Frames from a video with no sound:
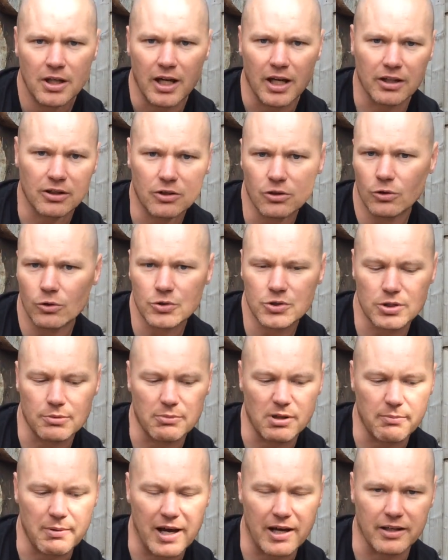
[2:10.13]
and calls
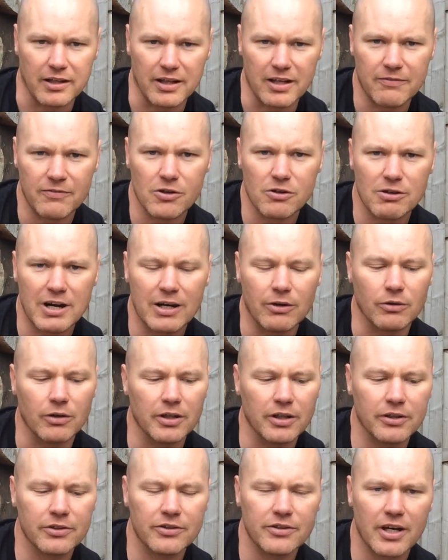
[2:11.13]
somebody about it. If you're out
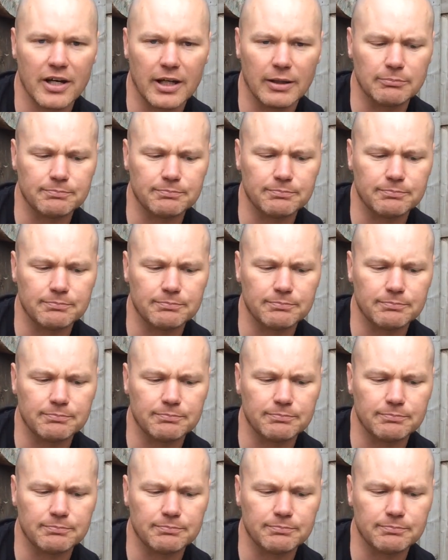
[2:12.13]
and